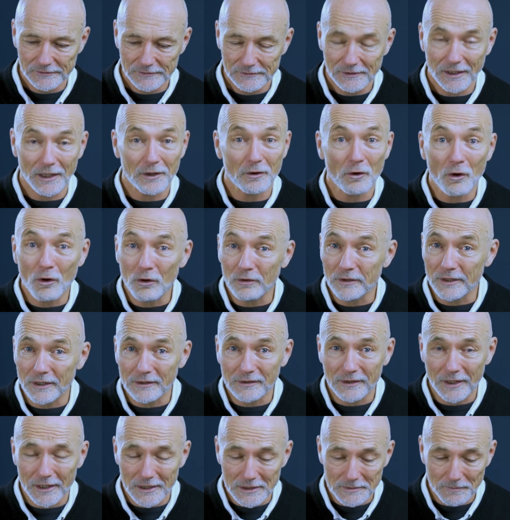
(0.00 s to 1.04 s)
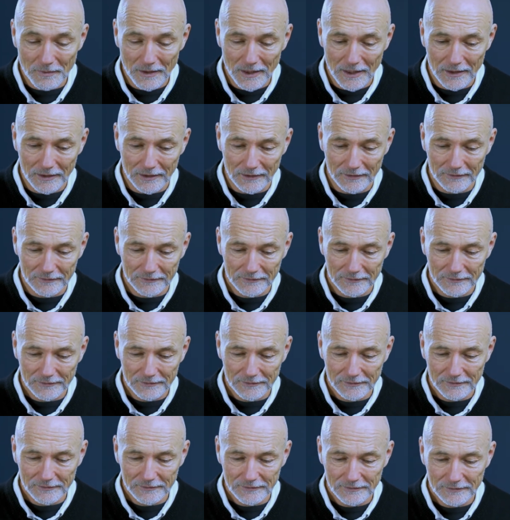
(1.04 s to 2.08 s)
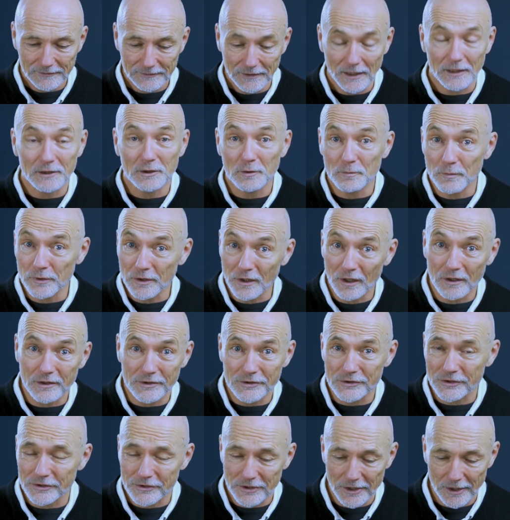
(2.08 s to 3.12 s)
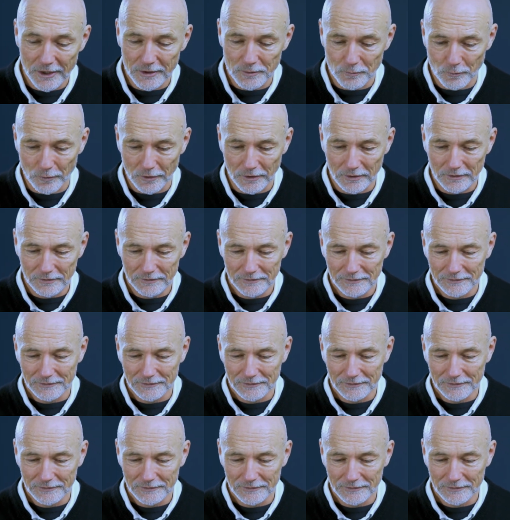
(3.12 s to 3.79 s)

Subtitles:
And all that takes planning. And to be honest, it's hard work.